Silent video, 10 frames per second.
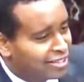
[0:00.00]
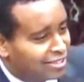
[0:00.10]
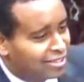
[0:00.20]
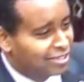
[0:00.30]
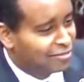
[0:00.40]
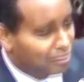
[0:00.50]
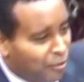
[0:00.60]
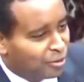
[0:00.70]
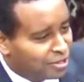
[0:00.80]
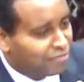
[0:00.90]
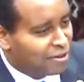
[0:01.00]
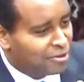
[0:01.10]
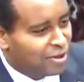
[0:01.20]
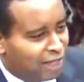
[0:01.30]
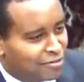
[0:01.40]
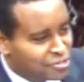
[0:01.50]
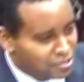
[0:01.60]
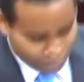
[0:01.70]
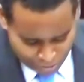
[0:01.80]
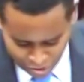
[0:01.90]
from holding federal office in the
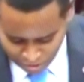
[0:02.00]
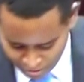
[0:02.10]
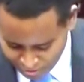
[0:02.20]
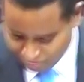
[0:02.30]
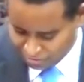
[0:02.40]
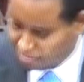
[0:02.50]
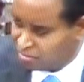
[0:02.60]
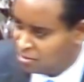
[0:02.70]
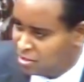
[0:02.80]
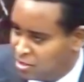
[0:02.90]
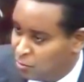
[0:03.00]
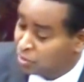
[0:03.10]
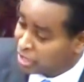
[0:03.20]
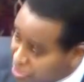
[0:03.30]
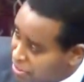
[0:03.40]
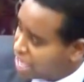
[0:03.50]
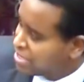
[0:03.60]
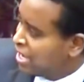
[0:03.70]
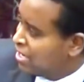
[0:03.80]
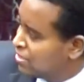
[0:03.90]
future. Well, later that
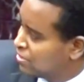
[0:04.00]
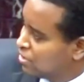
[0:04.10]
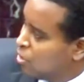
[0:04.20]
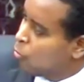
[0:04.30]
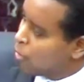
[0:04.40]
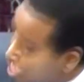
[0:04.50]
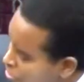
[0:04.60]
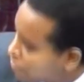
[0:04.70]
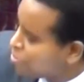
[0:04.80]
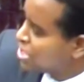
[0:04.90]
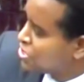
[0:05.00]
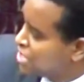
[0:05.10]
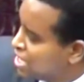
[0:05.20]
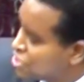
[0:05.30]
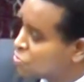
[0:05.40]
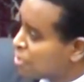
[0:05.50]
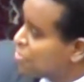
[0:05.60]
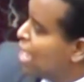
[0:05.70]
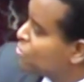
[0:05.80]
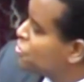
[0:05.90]
day, aware of the resignation, what did the
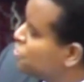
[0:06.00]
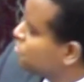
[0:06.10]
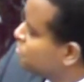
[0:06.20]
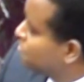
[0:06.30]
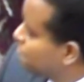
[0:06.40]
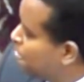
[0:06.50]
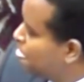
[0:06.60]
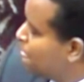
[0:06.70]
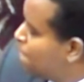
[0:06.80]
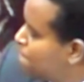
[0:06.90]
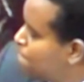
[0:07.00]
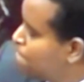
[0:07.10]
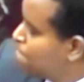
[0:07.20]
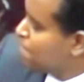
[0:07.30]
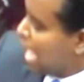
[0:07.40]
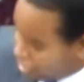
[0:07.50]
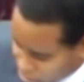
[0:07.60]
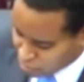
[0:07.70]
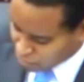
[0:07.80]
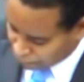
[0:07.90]
House do? The House
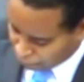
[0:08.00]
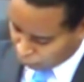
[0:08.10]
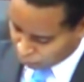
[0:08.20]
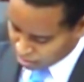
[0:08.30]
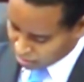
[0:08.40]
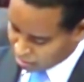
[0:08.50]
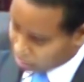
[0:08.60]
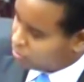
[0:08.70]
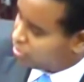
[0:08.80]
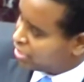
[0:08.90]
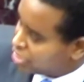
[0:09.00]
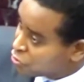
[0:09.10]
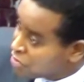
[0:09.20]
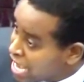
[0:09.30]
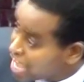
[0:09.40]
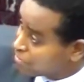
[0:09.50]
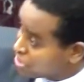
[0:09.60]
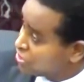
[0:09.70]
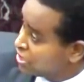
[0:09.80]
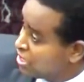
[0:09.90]
moved forward and
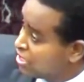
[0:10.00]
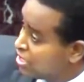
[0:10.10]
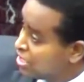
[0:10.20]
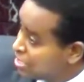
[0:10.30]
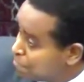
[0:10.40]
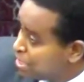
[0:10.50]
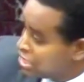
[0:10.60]
unanimously impeached